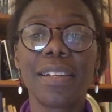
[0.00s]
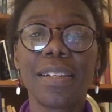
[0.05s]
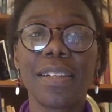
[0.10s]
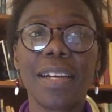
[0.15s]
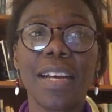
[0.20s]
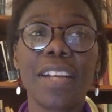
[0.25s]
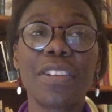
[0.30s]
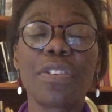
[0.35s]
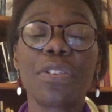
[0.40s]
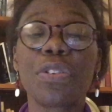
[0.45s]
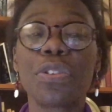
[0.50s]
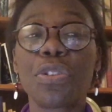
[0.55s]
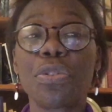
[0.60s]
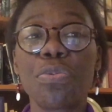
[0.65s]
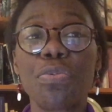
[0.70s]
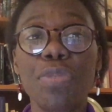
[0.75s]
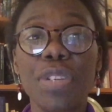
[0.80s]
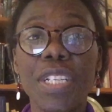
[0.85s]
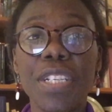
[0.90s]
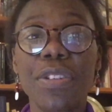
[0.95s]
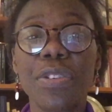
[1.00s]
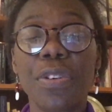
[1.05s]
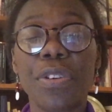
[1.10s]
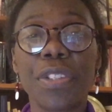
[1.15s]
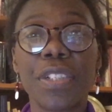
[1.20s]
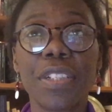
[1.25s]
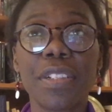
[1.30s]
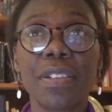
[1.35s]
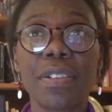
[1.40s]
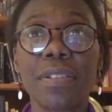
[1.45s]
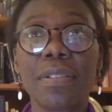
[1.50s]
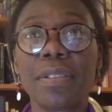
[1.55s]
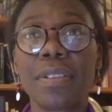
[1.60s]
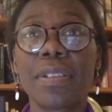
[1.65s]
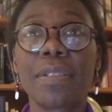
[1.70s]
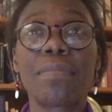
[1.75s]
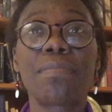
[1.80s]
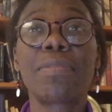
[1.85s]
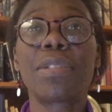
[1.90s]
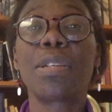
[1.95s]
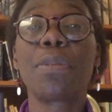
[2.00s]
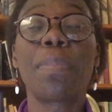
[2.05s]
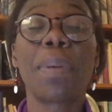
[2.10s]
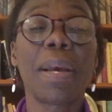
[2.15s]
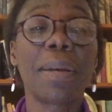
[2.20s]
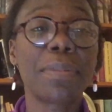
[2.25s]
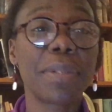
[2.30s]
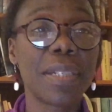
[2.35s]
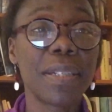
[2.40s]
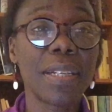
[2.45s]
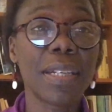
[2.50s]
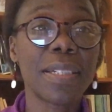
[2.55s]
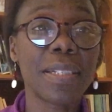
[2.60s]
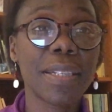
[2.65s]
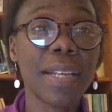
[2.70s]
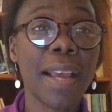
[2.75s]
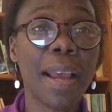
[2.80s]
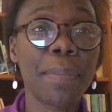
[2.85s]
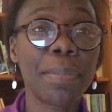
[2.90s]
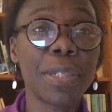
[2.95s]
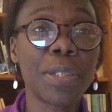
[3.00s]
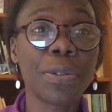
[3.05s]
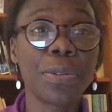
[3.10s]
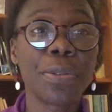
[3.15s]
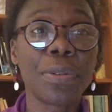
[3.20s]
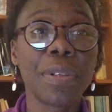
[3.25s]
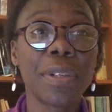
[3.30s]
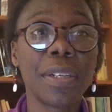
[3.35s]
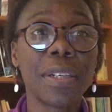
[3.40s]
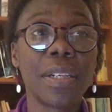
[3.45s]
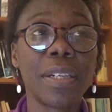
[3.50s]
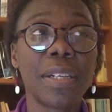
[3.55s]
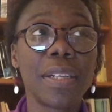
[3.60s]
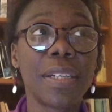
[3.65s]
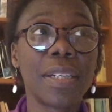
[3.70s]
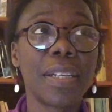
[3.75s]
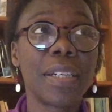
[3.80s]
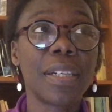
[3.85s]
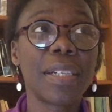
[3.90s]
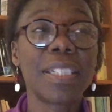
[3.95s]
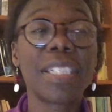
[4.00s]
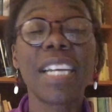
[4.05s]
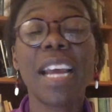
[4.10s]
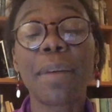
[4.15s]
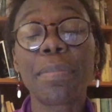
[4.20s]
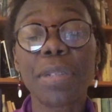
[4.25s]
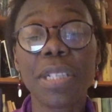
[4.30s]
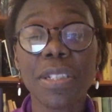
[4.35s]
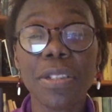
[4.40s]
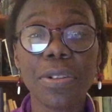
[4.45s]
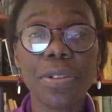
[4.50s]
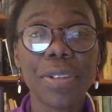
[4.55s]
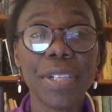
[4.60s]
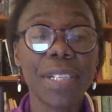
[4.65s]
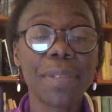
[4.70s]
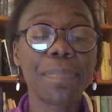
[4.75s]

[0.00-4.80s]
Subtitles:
And you've got to read on to perhaps the next chapter in Swedish,